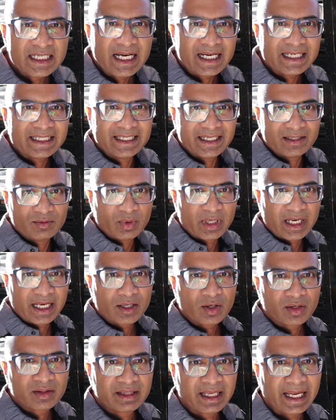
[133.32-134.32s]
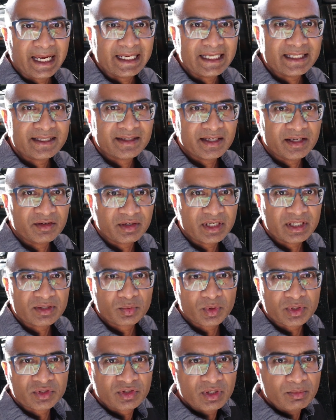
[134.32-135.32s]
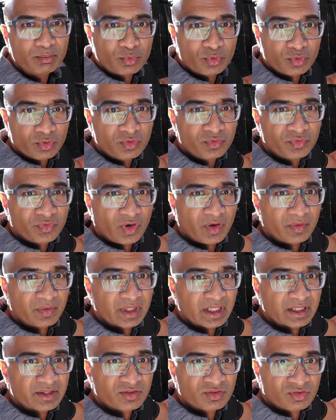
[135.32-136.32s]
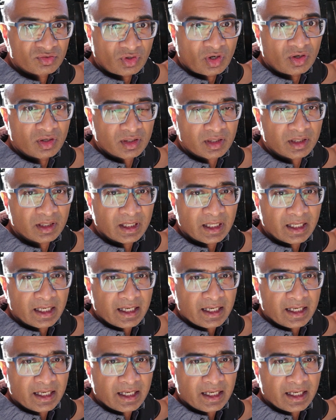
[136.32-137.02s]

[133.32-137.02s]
thing I did when I got the 80 series was to improve on the stock